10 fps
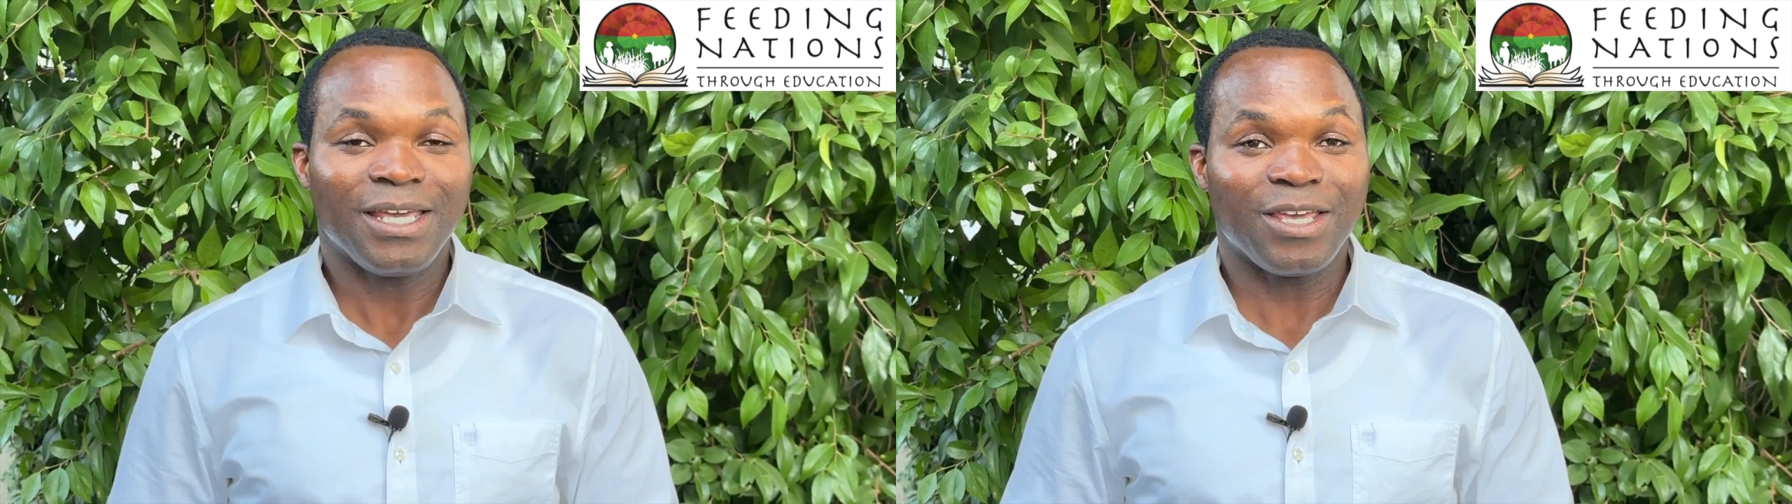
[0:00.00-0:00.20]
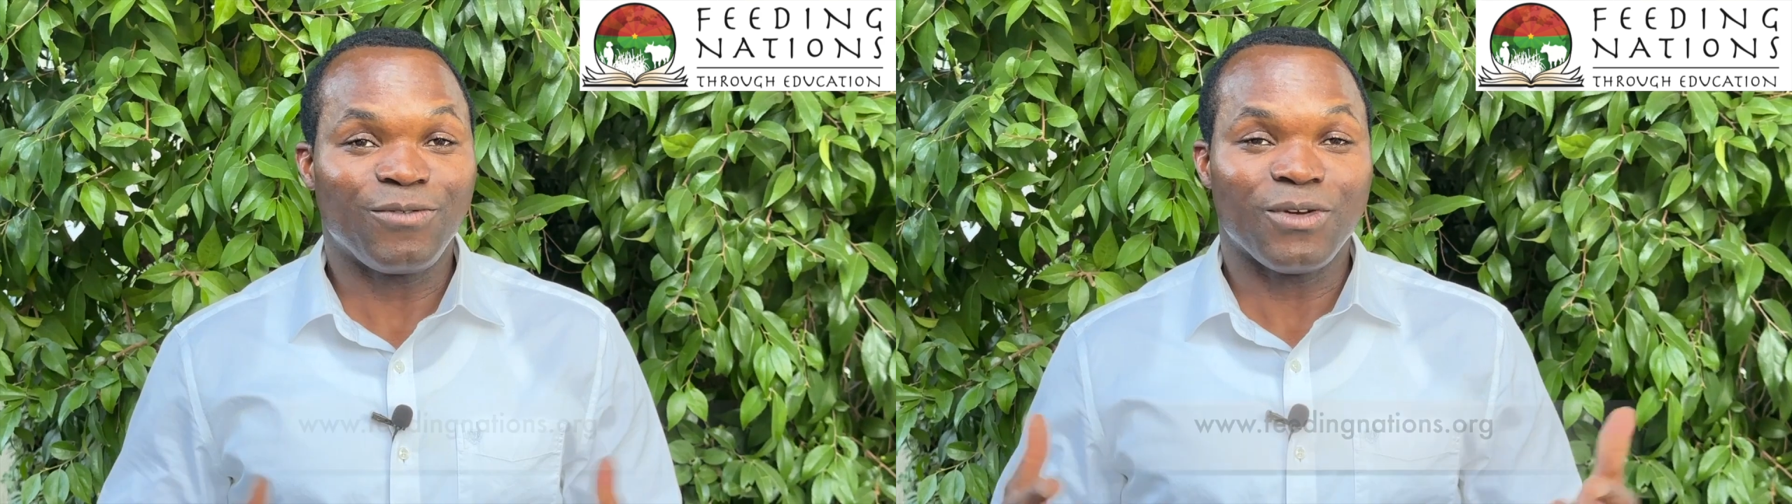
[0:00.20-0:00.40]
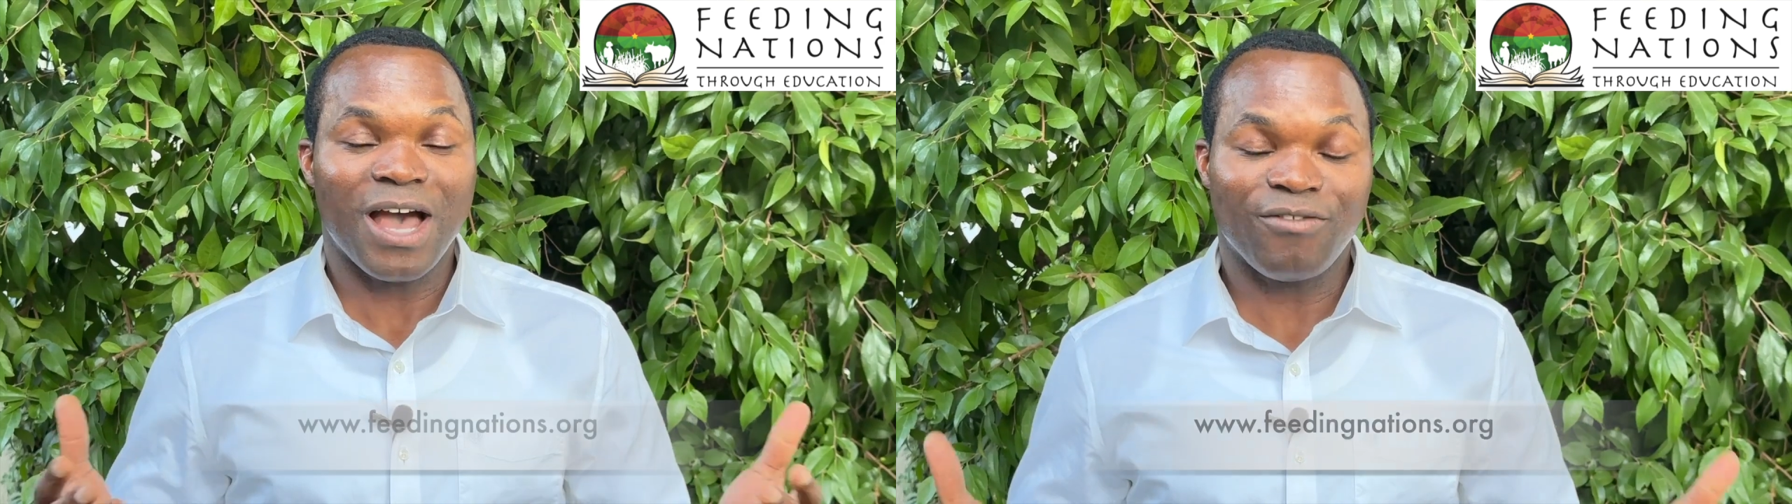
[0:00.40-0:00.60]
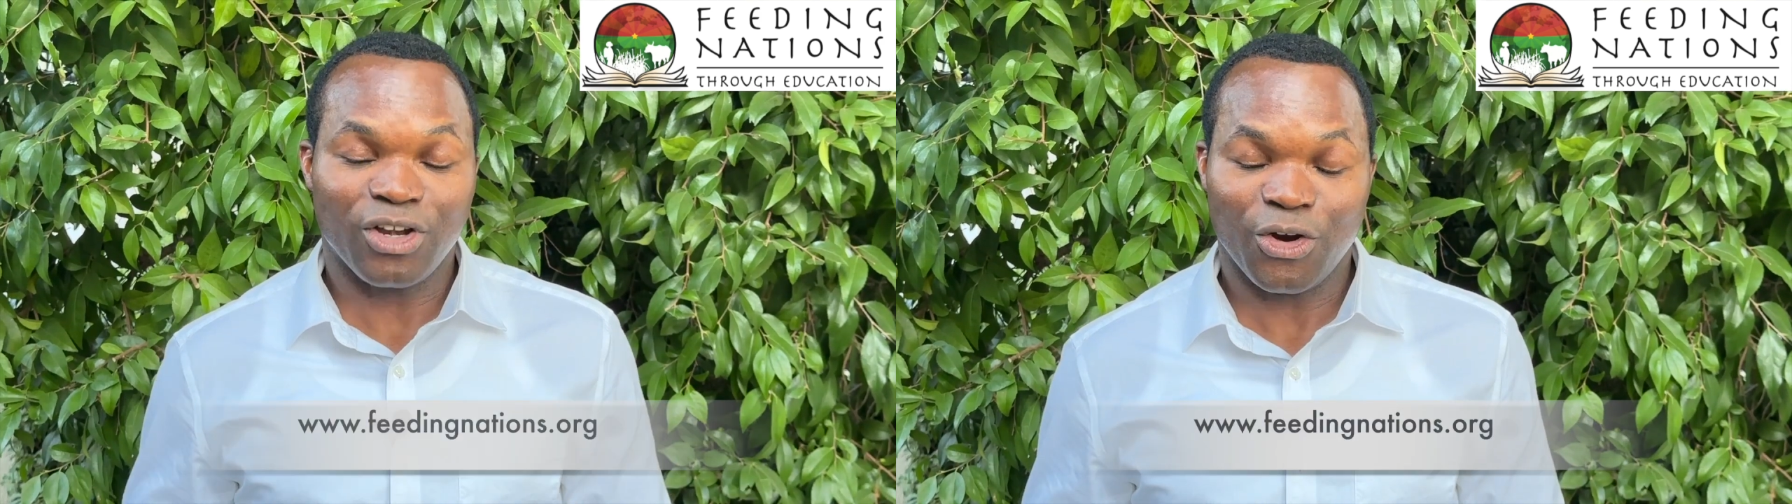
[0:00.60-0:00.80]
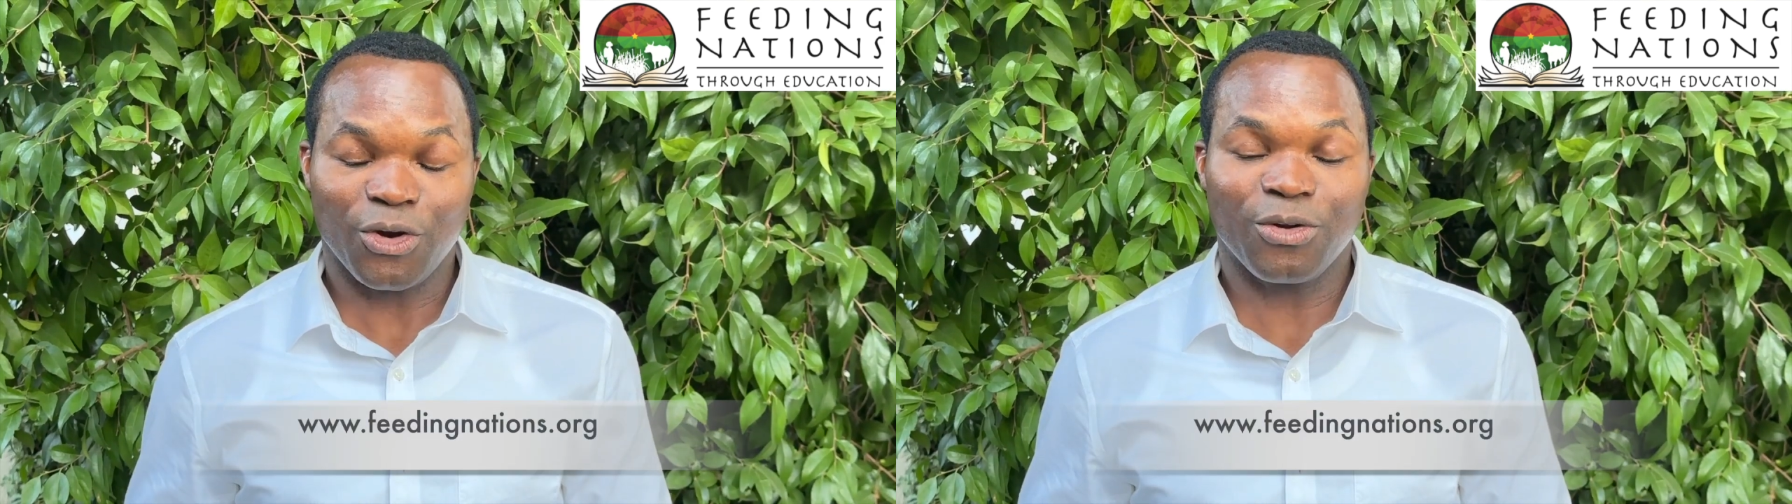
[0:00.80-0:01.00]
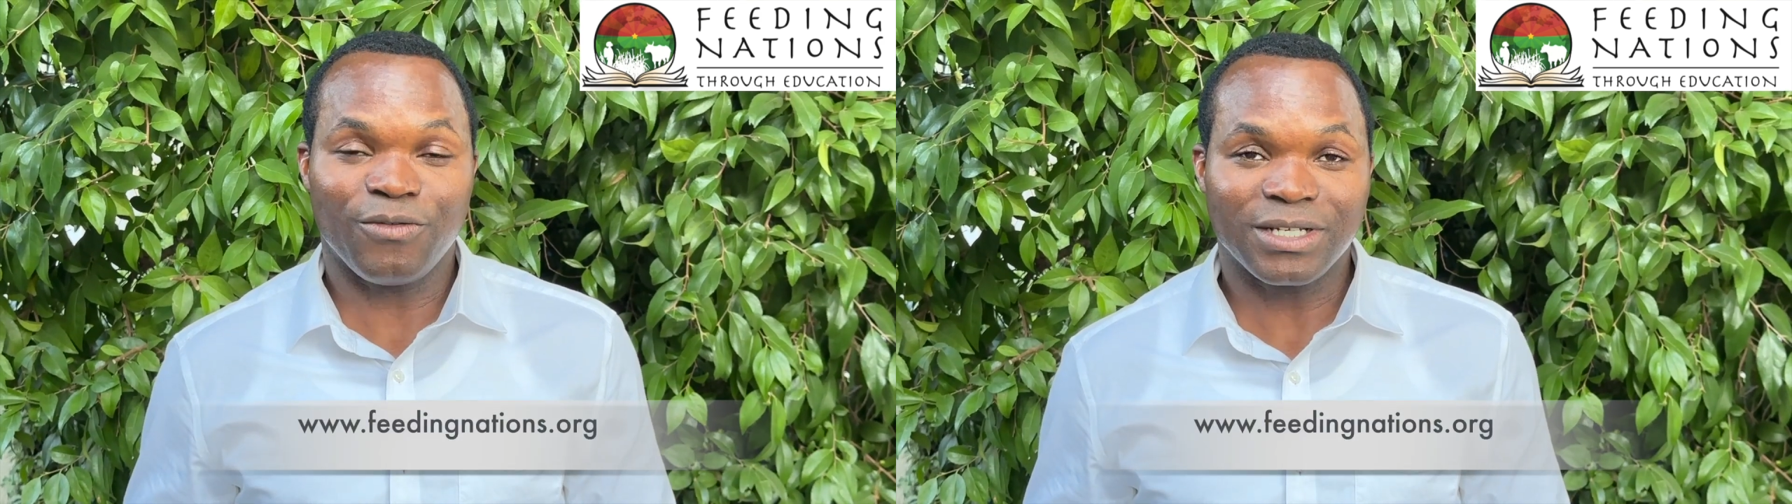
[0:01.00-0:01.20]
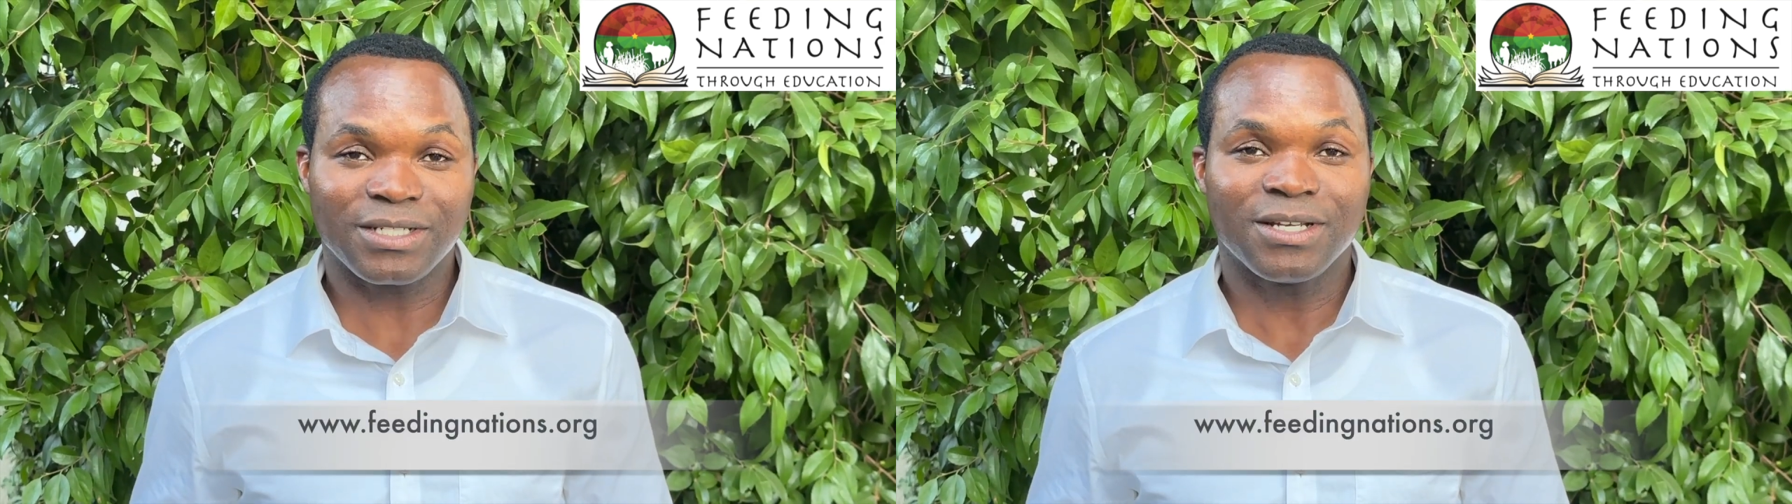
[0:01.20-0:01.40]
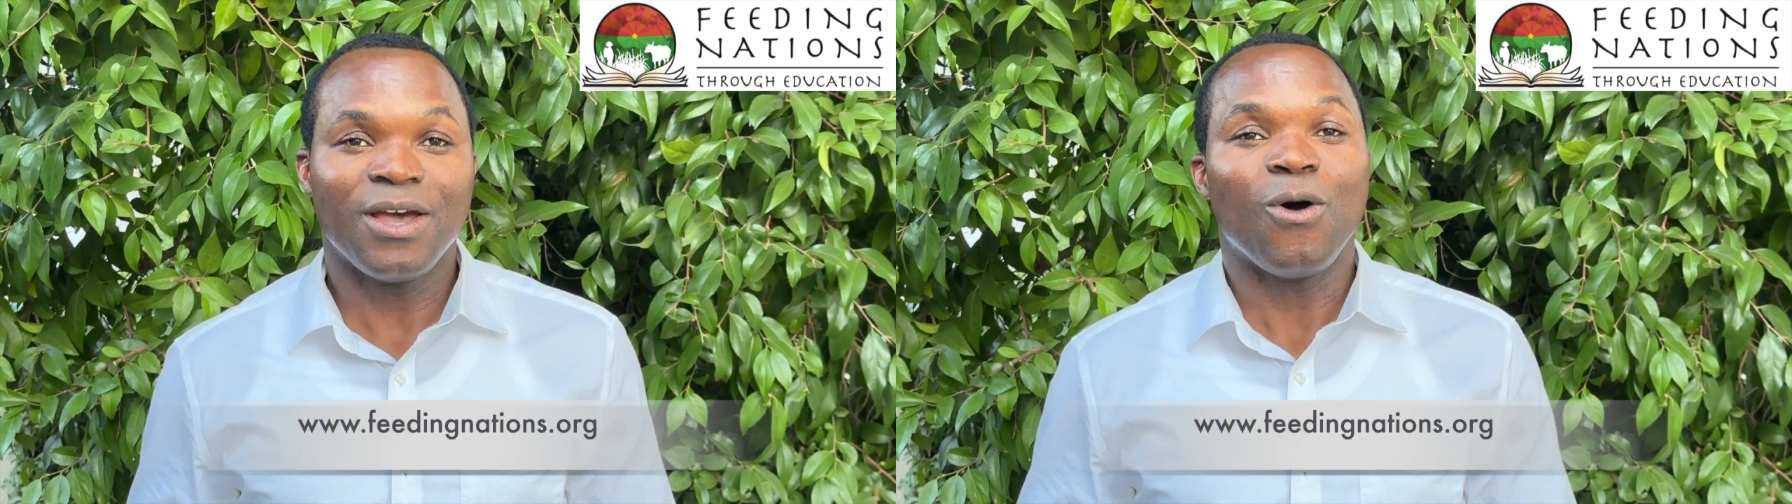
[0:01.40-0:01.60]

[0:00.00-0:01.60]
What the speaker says: If you haven't heard of us,